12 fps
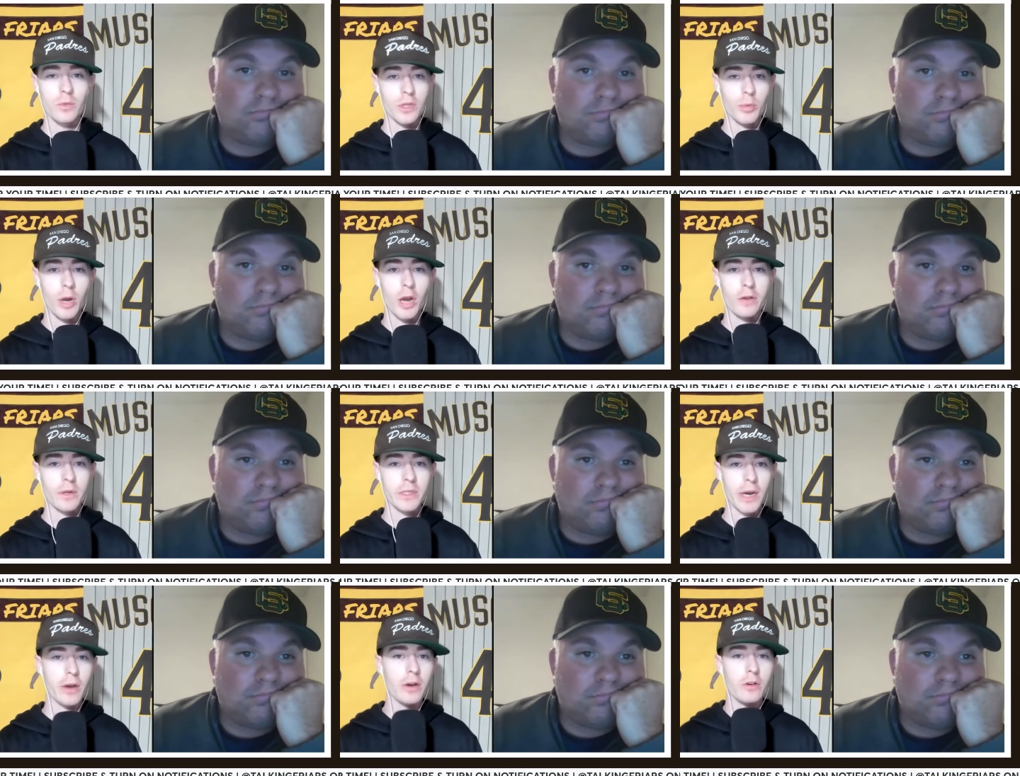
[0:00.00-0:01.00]
Speaker 1: with the Padres.
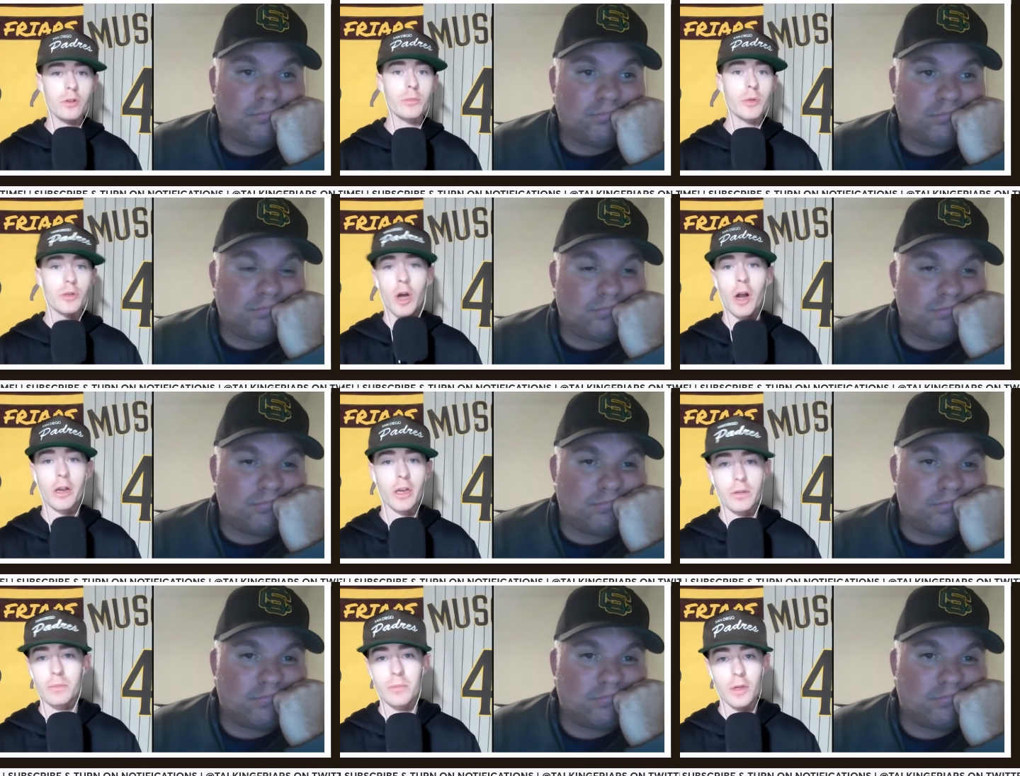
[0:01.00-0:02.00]
Erik Greupner talking
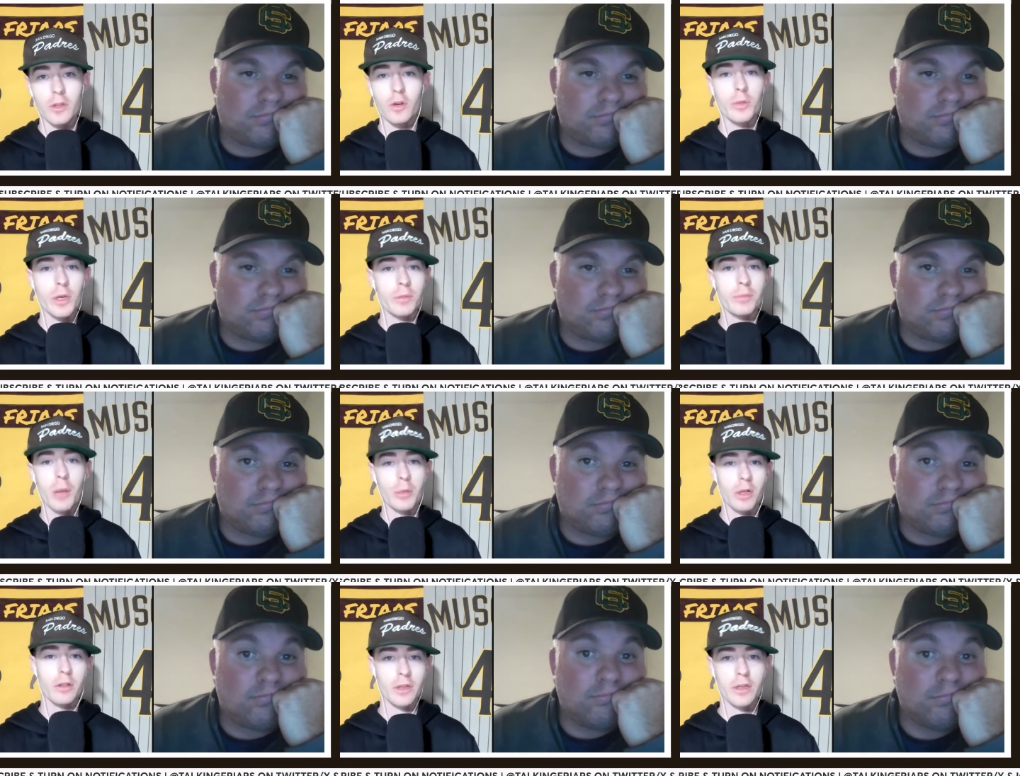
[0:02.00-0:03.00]
a little bit mm-hmm.
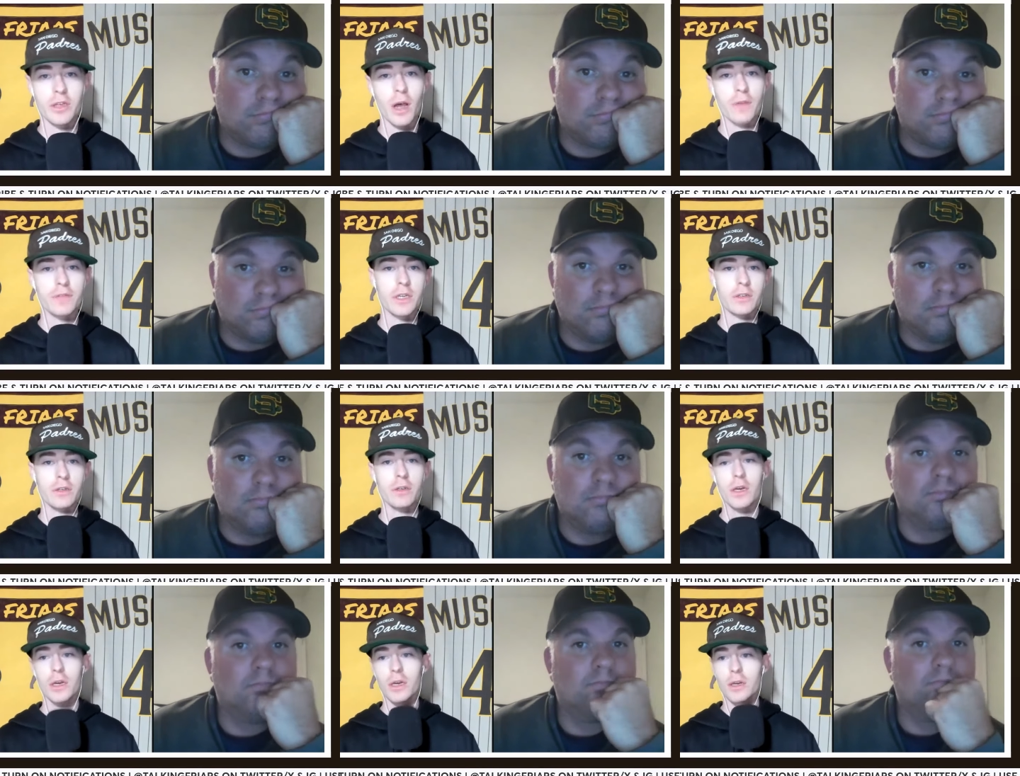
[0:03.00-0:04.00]
publicly this offseason.
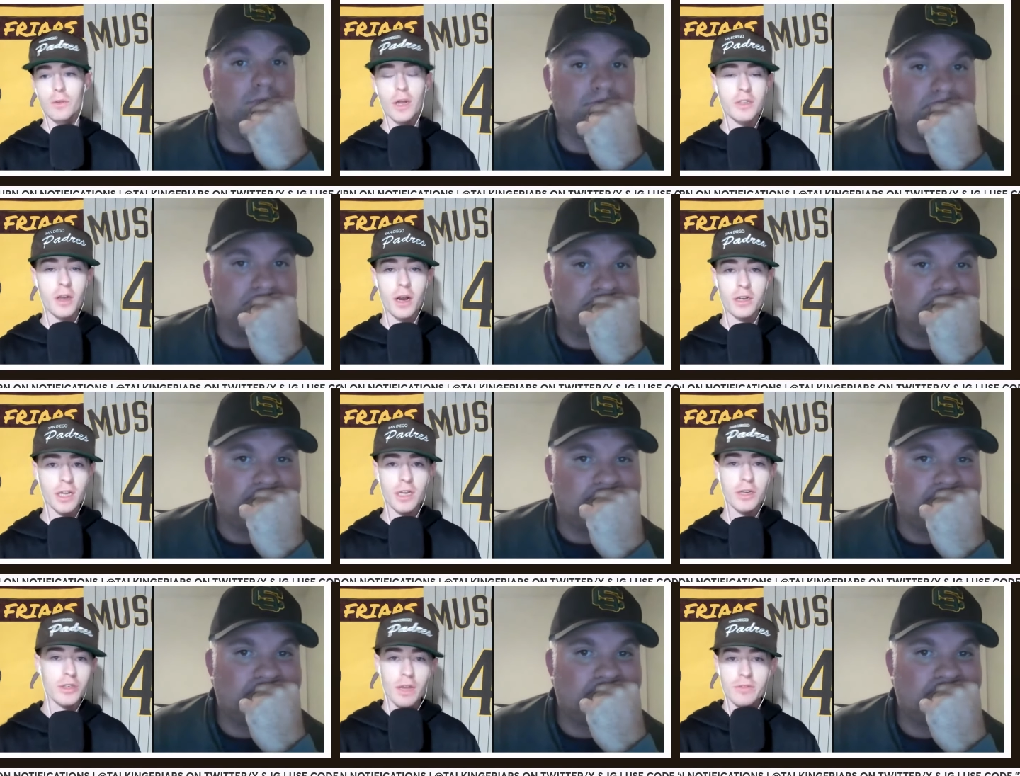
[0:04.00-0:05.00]
Red Sox, they just
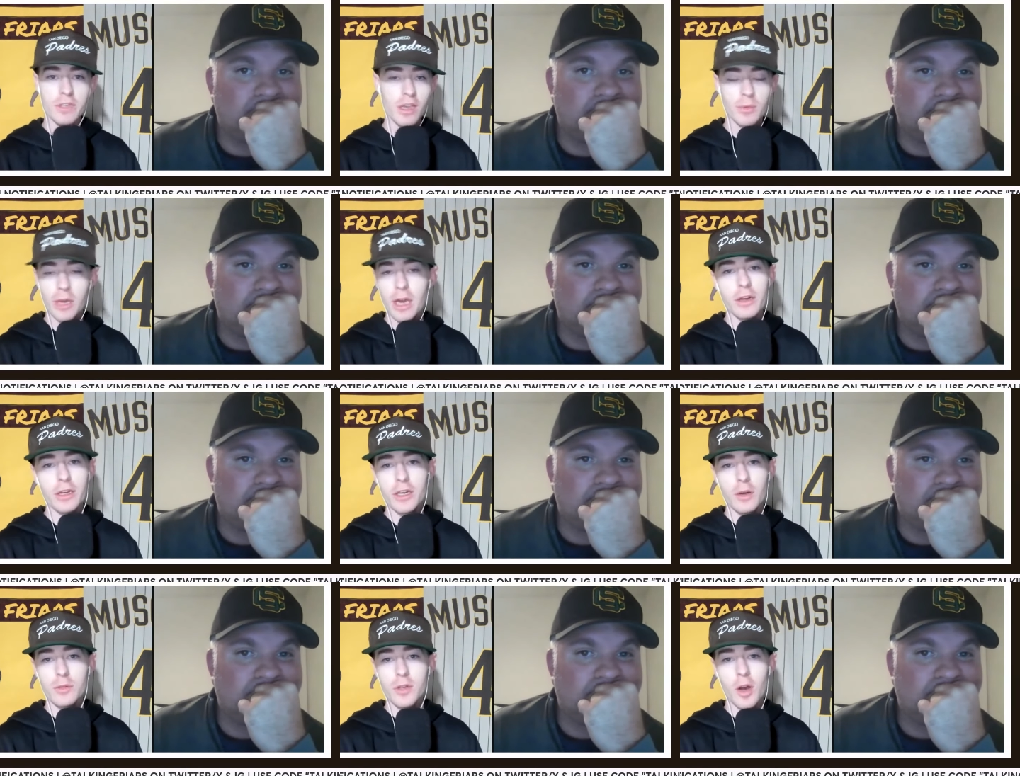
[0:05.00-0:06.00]
have Sam Kennedy go
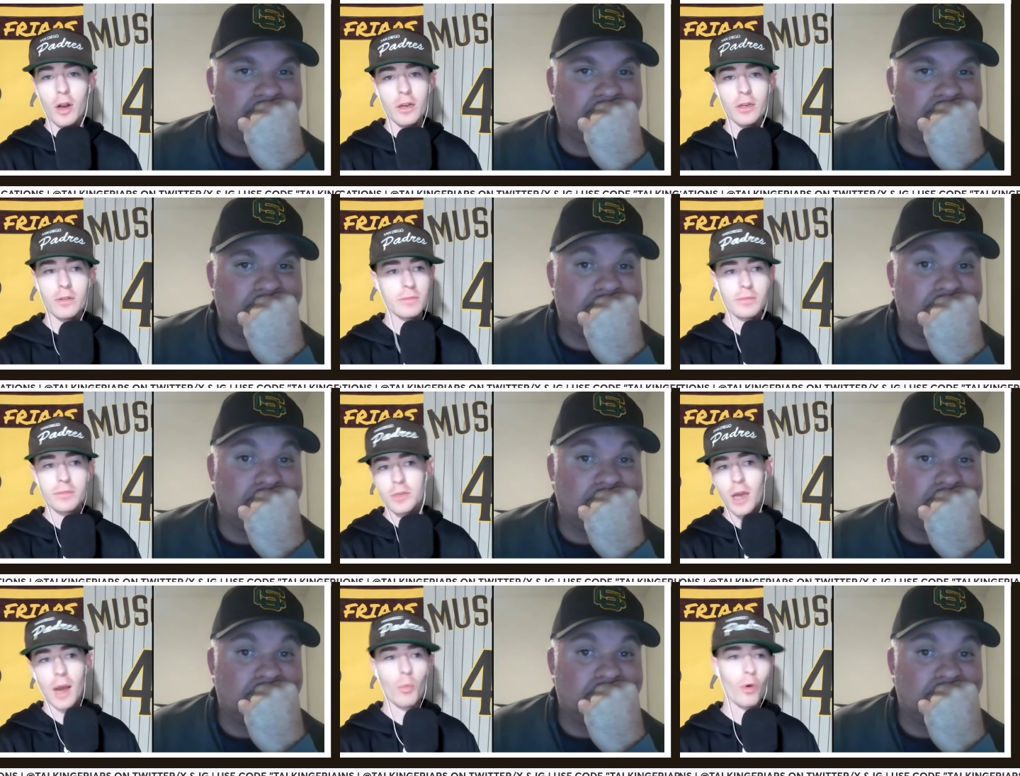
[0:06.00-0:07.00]
talk and
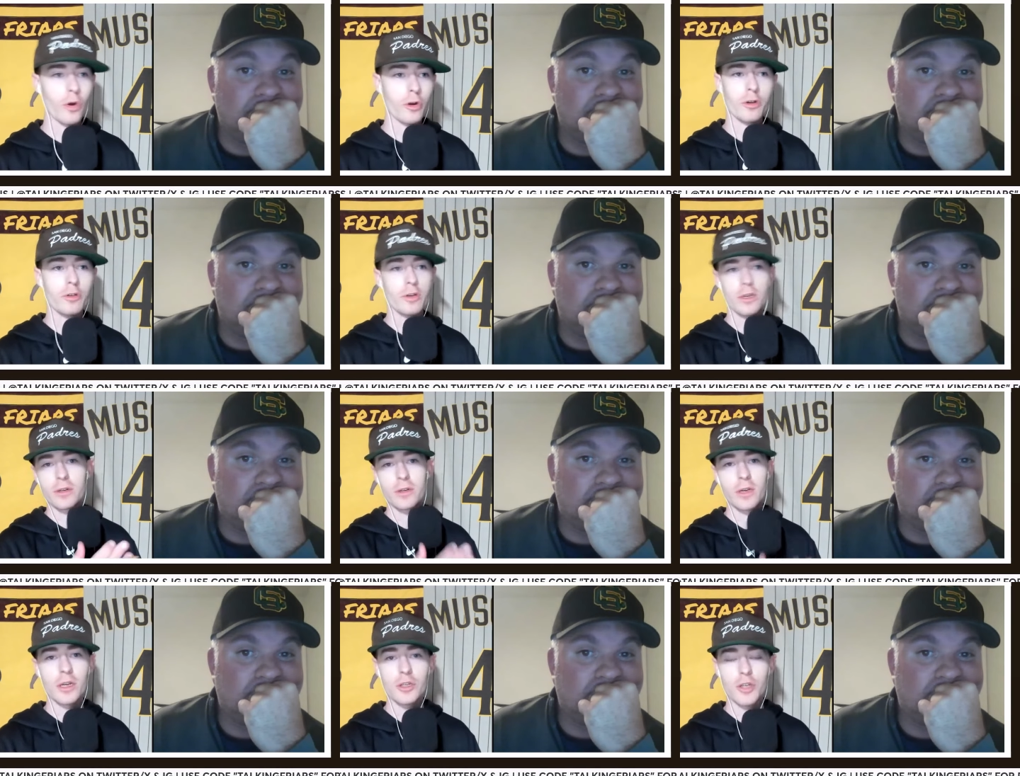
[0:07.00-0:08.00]
Tom Werner and
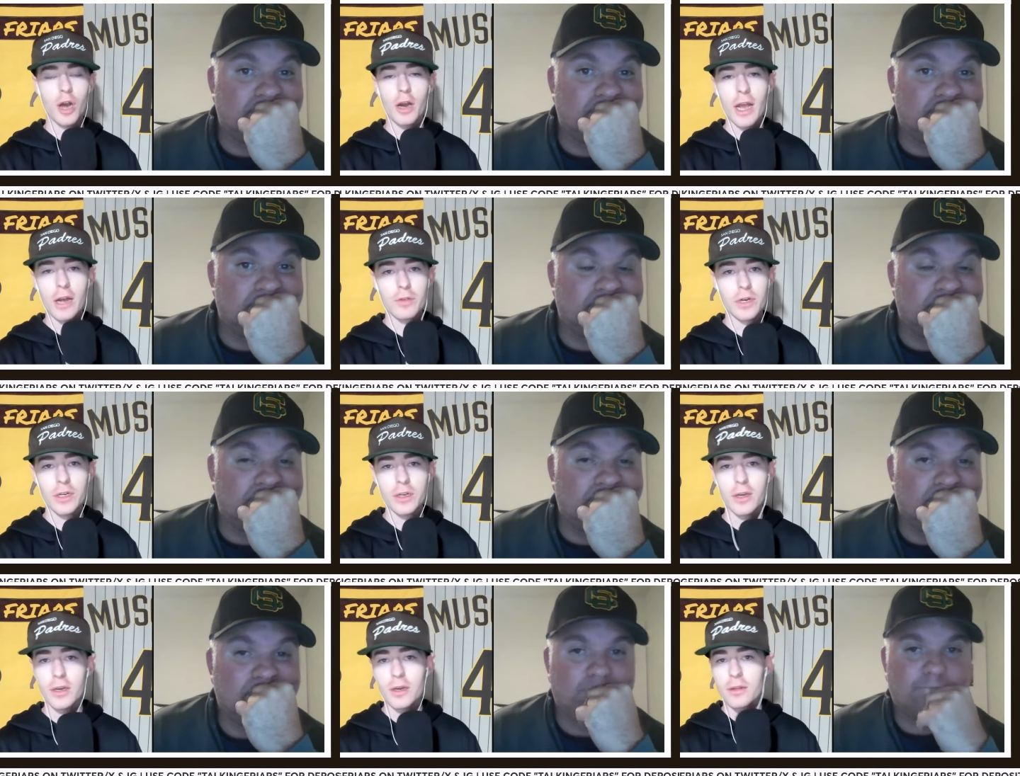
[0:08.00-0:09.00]
John Henry.
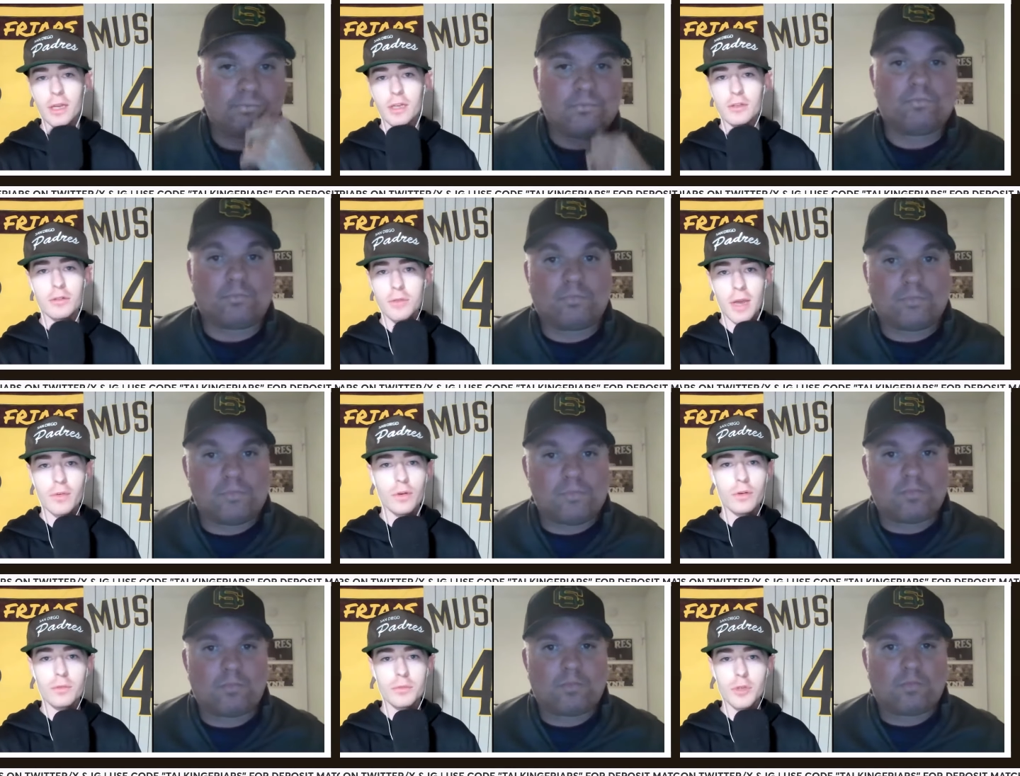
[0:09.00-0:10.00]
They never
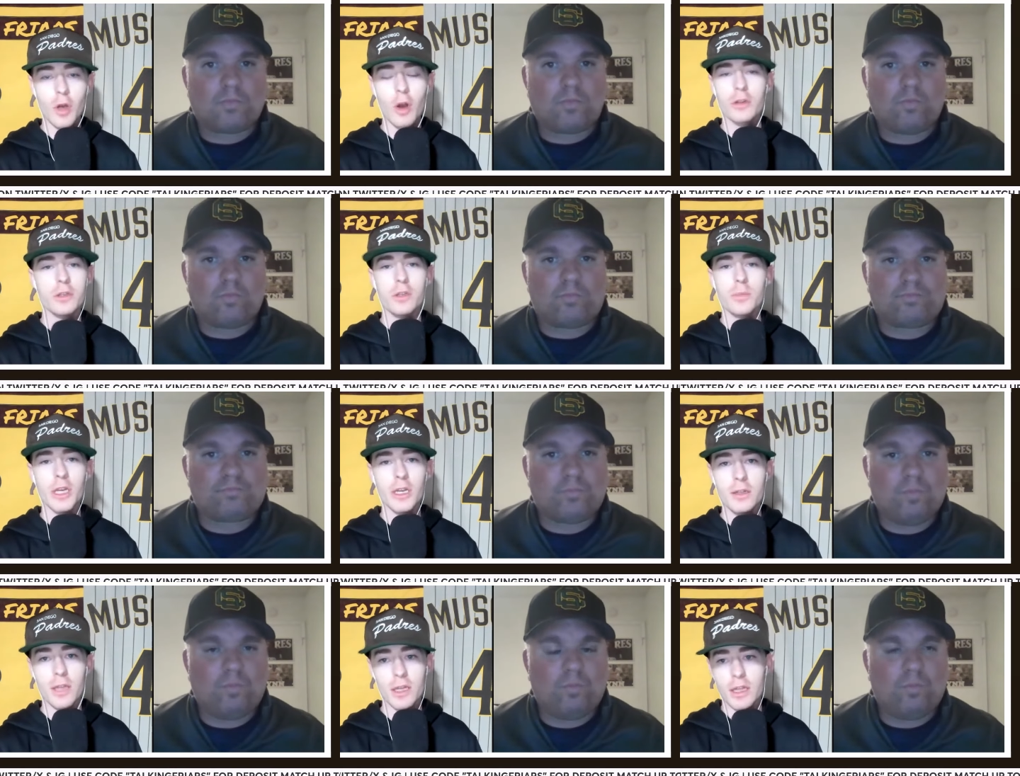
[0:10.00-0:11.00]
talk to the media.
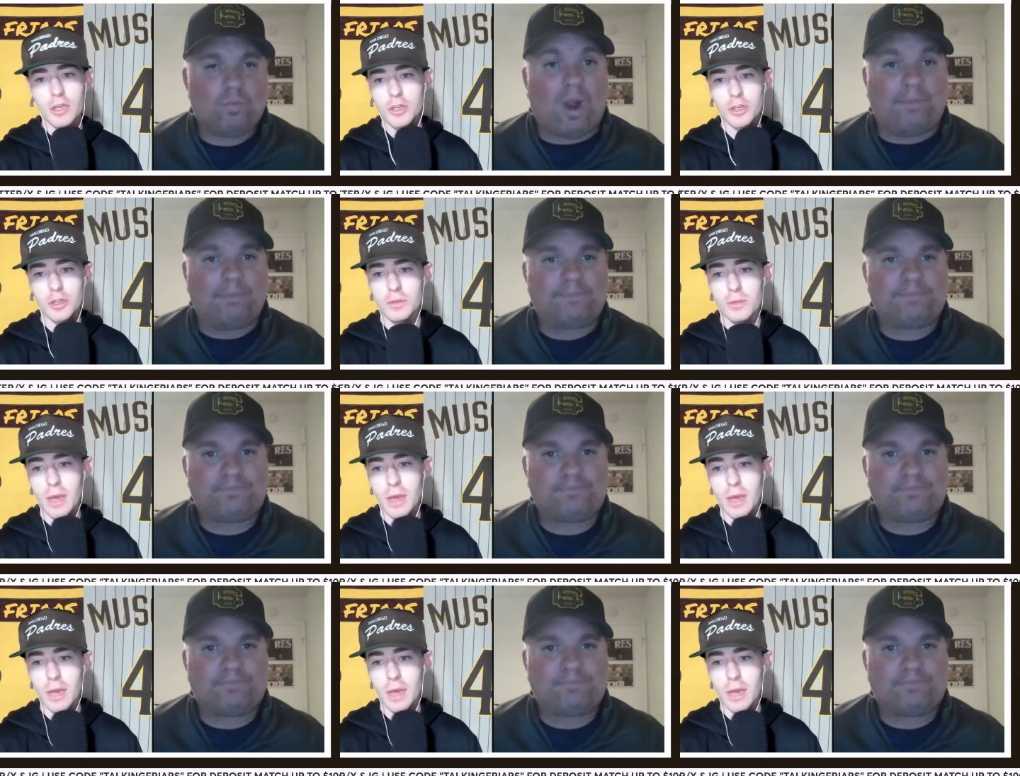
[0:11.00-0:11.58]
Like that's just right.